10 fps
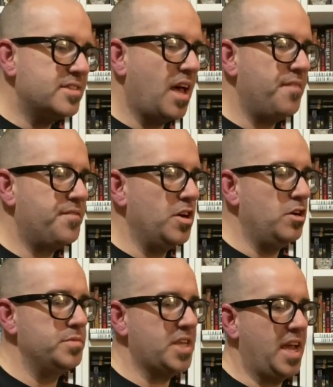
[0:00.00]
type
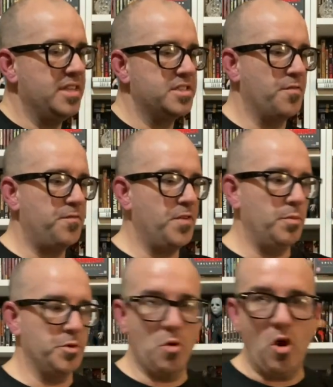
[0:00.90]
films and some
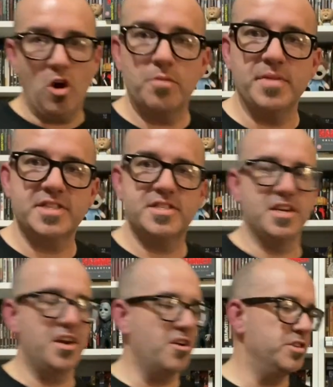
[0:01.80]
film noir mixed
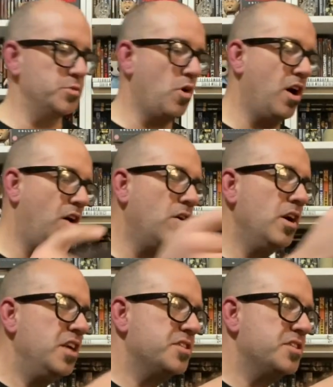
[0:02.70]
in here as well.